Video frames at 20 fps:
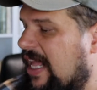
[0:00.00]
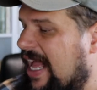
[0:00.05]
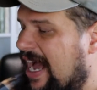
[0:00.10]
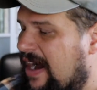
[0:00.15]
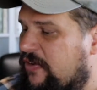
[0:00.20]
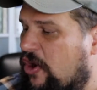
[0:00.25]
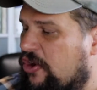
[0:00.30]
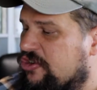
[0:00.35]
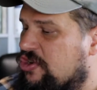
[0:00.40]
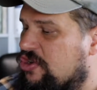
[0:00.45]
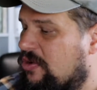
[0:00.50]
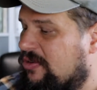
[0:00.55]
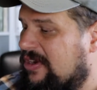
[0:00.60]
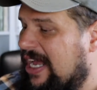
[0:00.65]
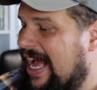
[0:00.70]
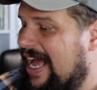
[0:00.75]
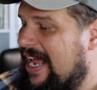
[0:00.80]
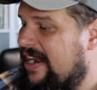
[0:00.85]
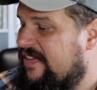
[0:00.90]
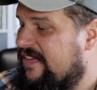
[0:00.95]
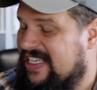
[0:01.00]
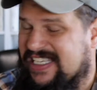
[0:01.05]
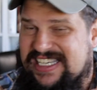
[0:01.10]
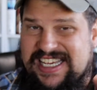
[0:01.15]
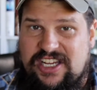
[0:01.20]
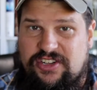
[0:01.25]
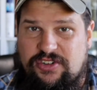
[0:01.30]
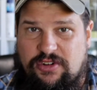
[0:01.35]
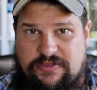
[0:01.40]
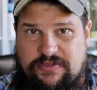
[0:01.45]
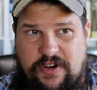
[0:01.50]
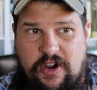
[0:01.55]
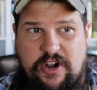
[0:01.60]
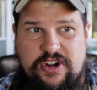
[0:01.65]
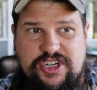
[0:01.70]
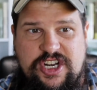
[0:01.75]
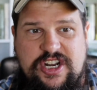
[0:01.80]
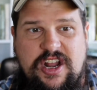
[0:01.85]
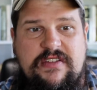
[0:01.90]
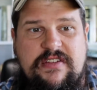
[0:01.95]
I've also got the Kindle
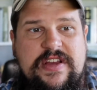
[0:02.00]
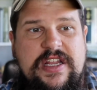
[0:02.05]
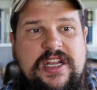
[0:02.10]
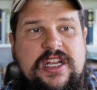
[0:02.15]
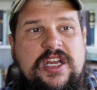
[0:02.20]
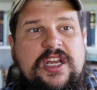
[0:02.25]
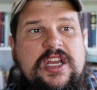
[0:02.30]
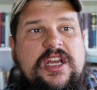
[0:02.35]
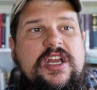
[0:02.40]
version of it.